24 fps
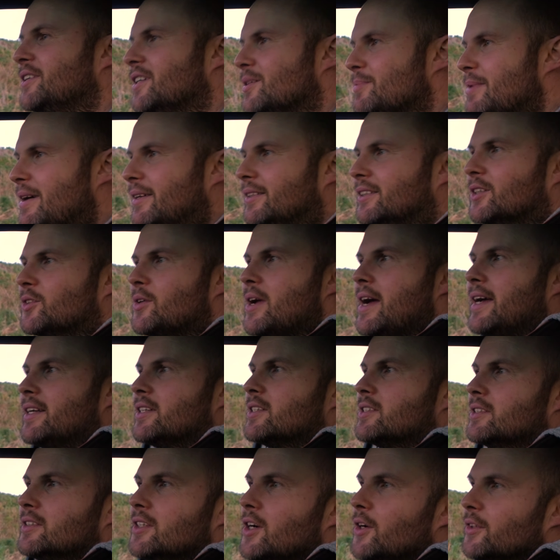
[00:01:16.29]
You're about to
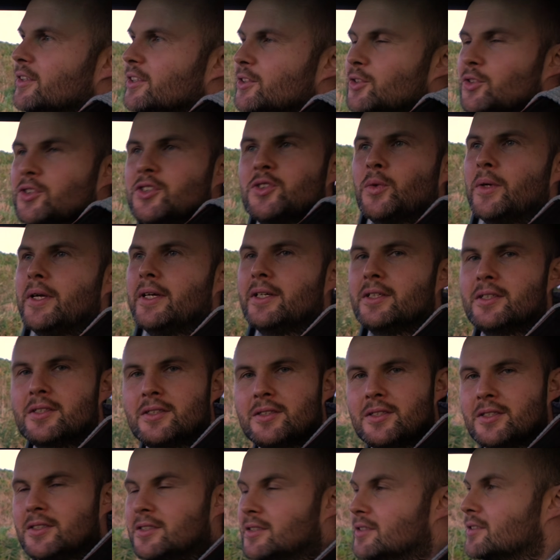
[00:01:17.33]
crash." No, they're just twigs.
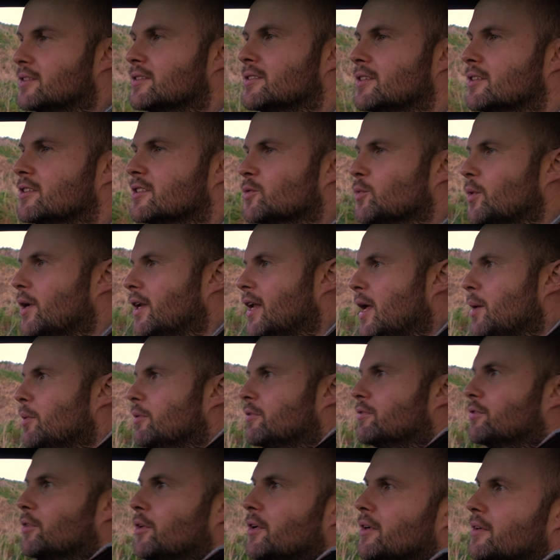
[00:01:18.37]
This is well able
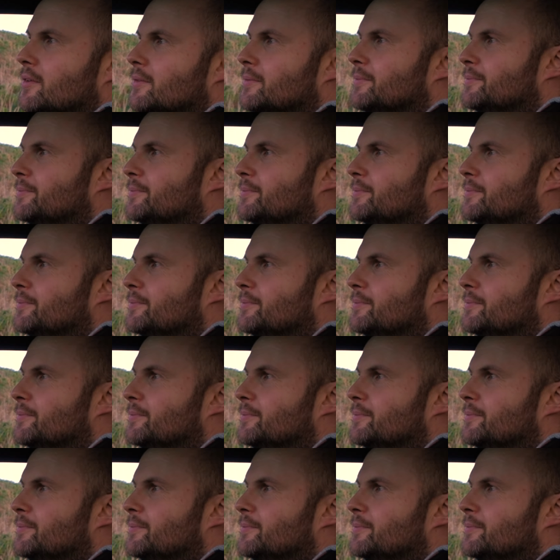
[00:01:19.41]
for it.